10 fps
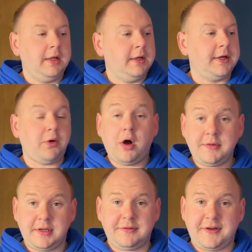Now on
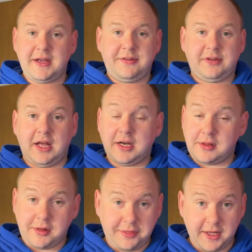the device,
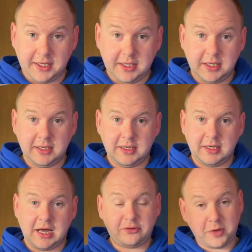another thing,
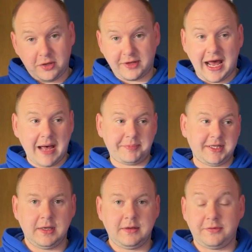as well as a
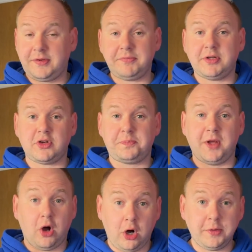haptic, that seemed to just be
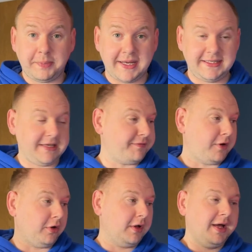on by
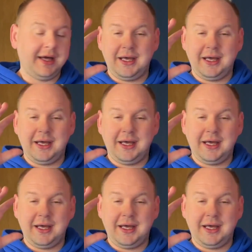default.